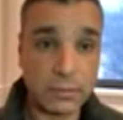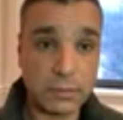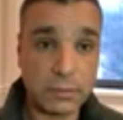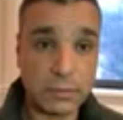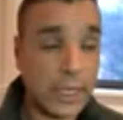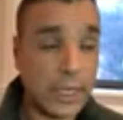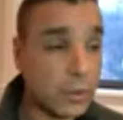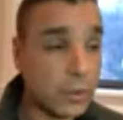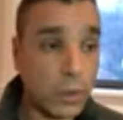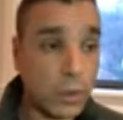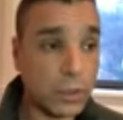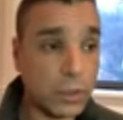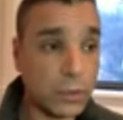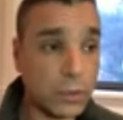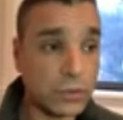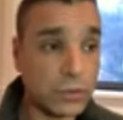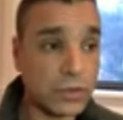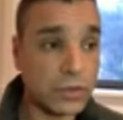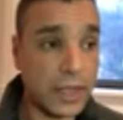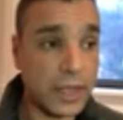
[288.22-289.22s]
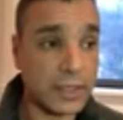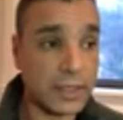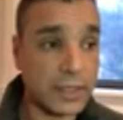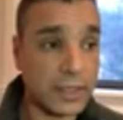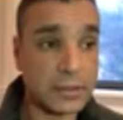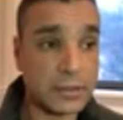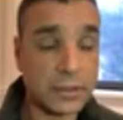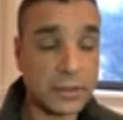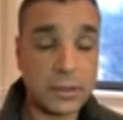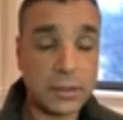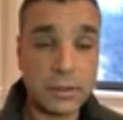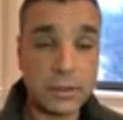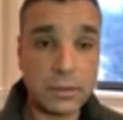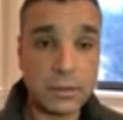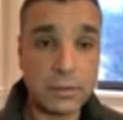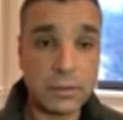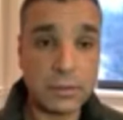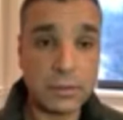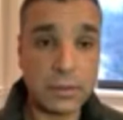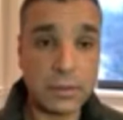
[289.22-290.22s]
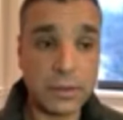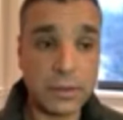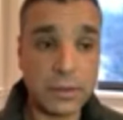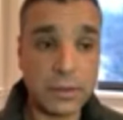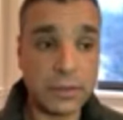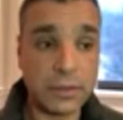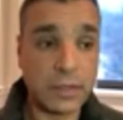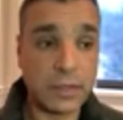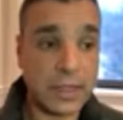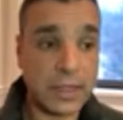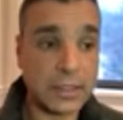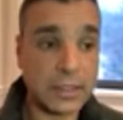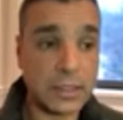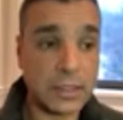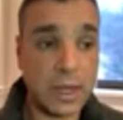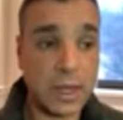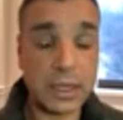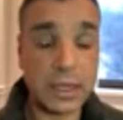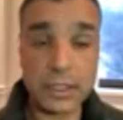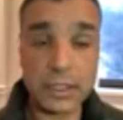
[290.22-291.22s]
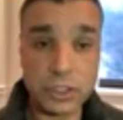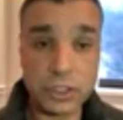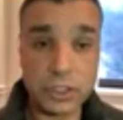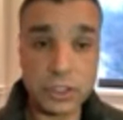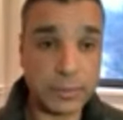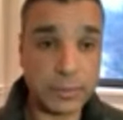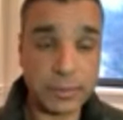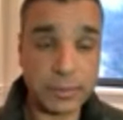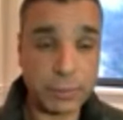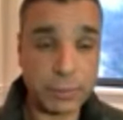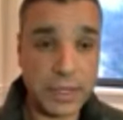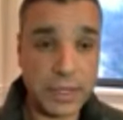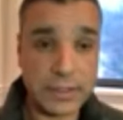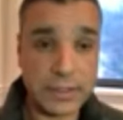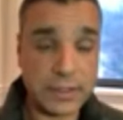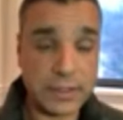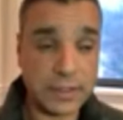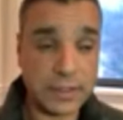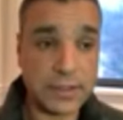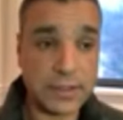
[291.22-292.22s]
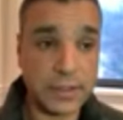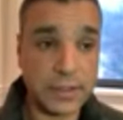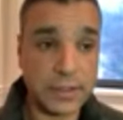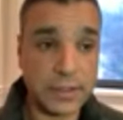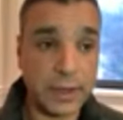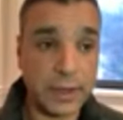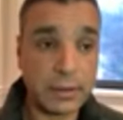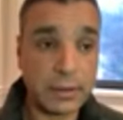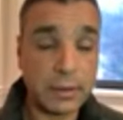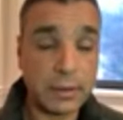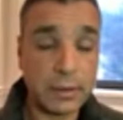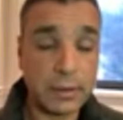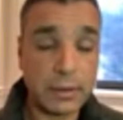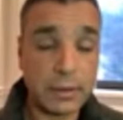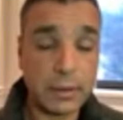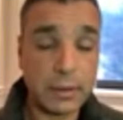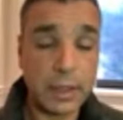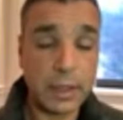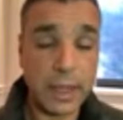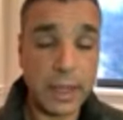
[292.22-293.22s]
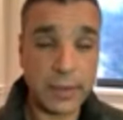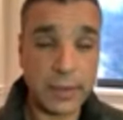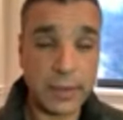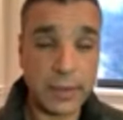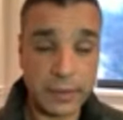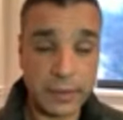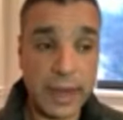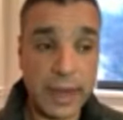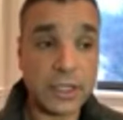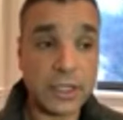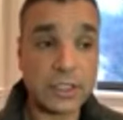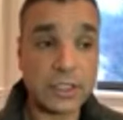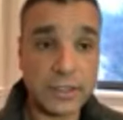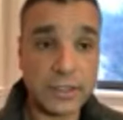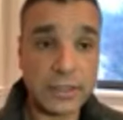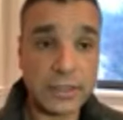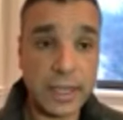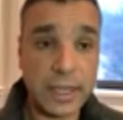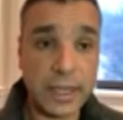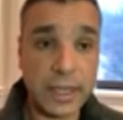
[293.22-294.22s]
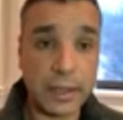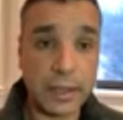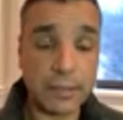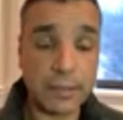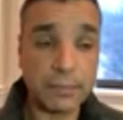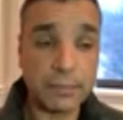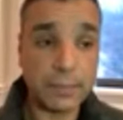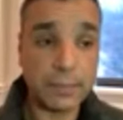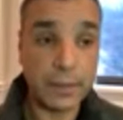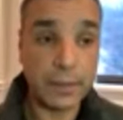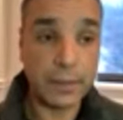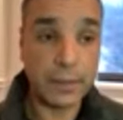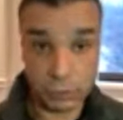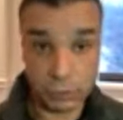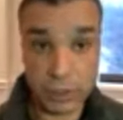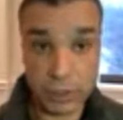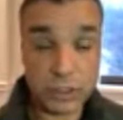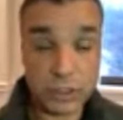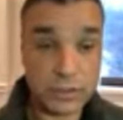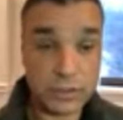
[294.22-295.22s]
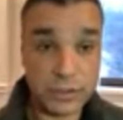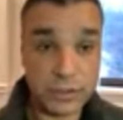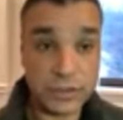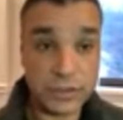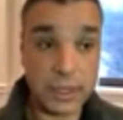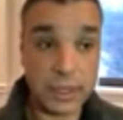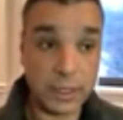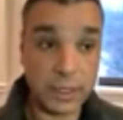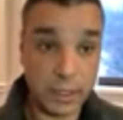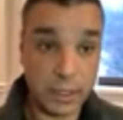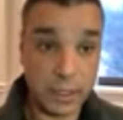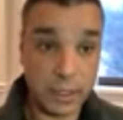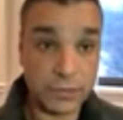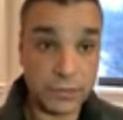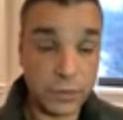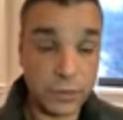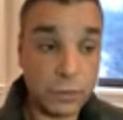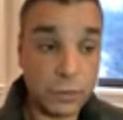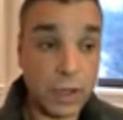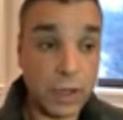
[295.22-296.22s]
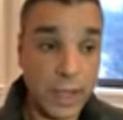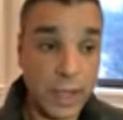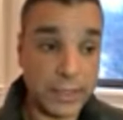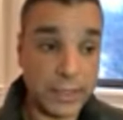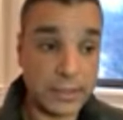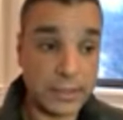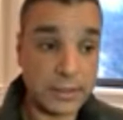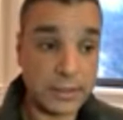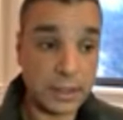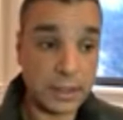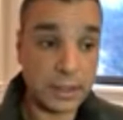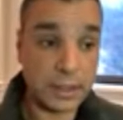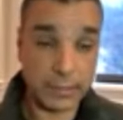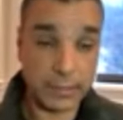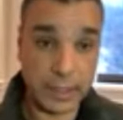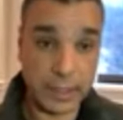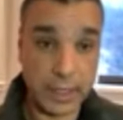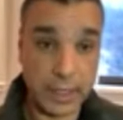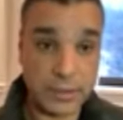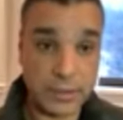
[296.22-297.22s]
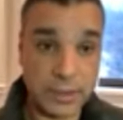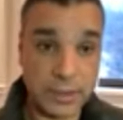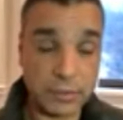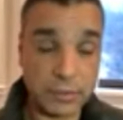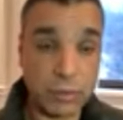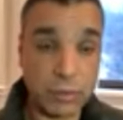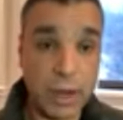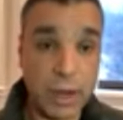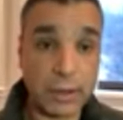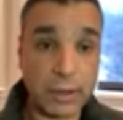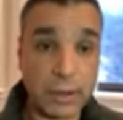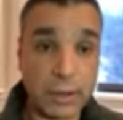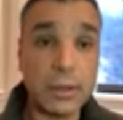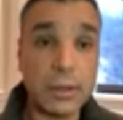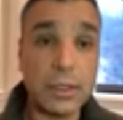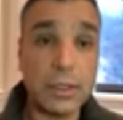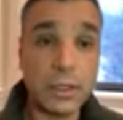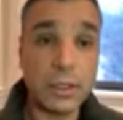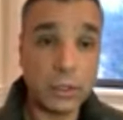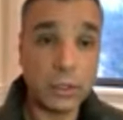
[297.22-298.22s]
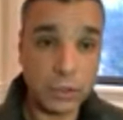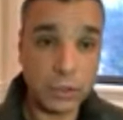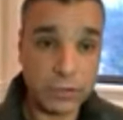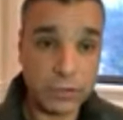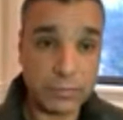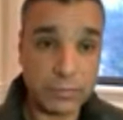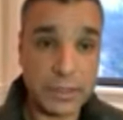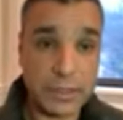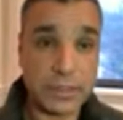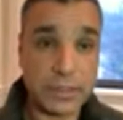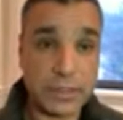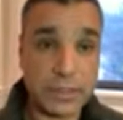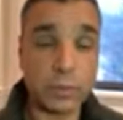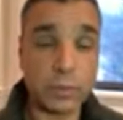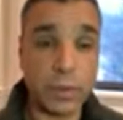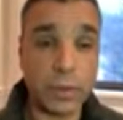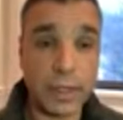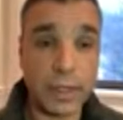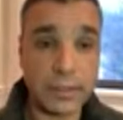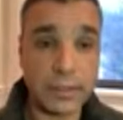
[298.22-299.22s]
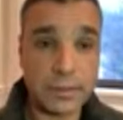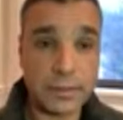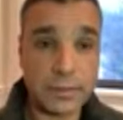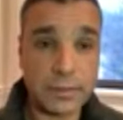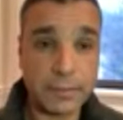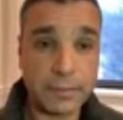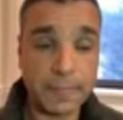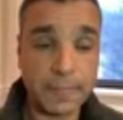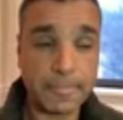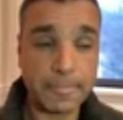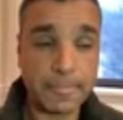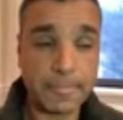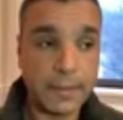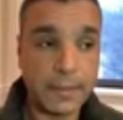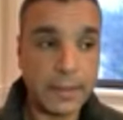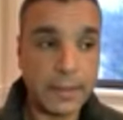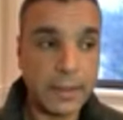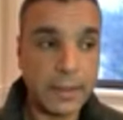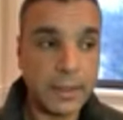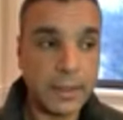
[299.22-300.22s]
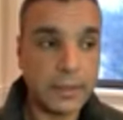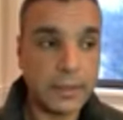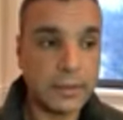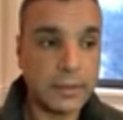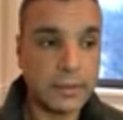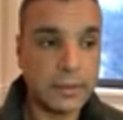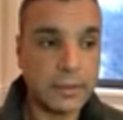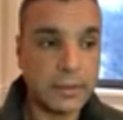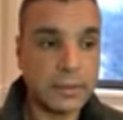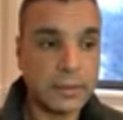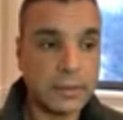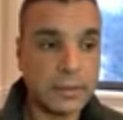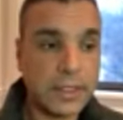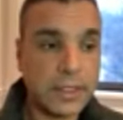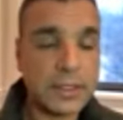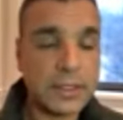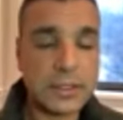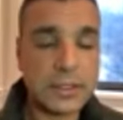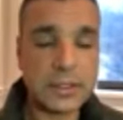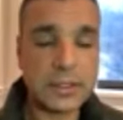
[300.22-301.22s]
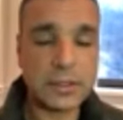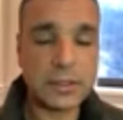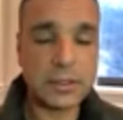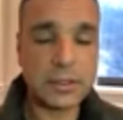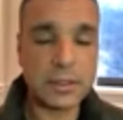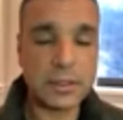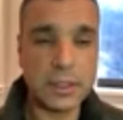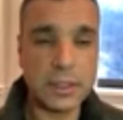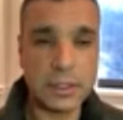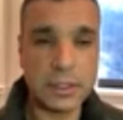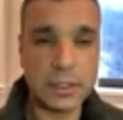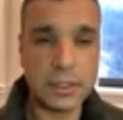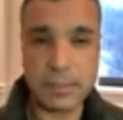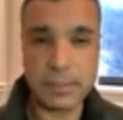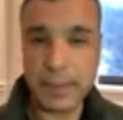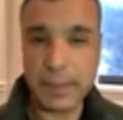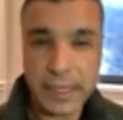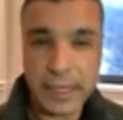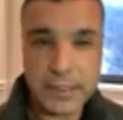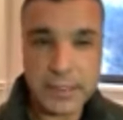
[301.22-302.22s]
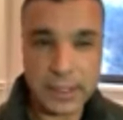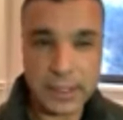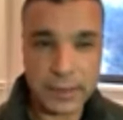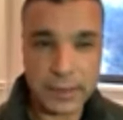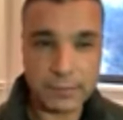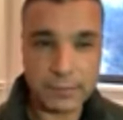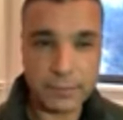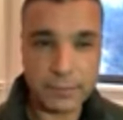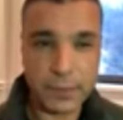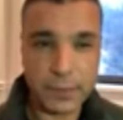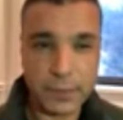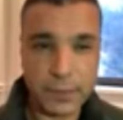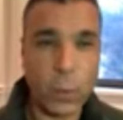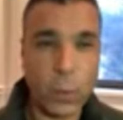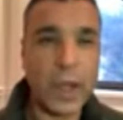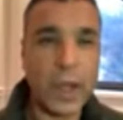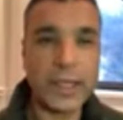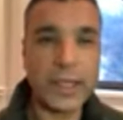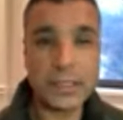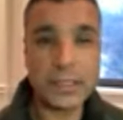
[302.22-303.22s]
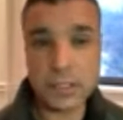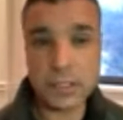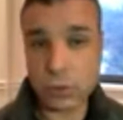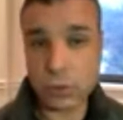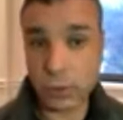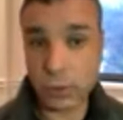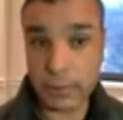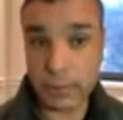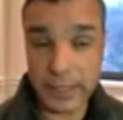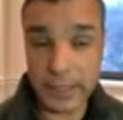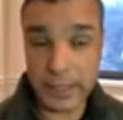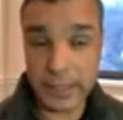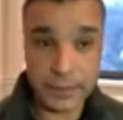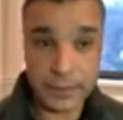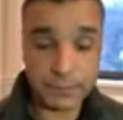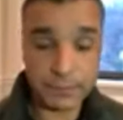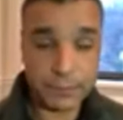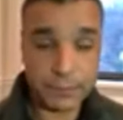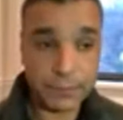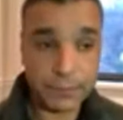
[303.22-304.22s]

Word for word: anyone who says that that's not a legitimate presence in Syria. And they're actually saying, the Russians are saying, if you guys come against Iran, you have business with us. This is amazing. Why is it so amazing?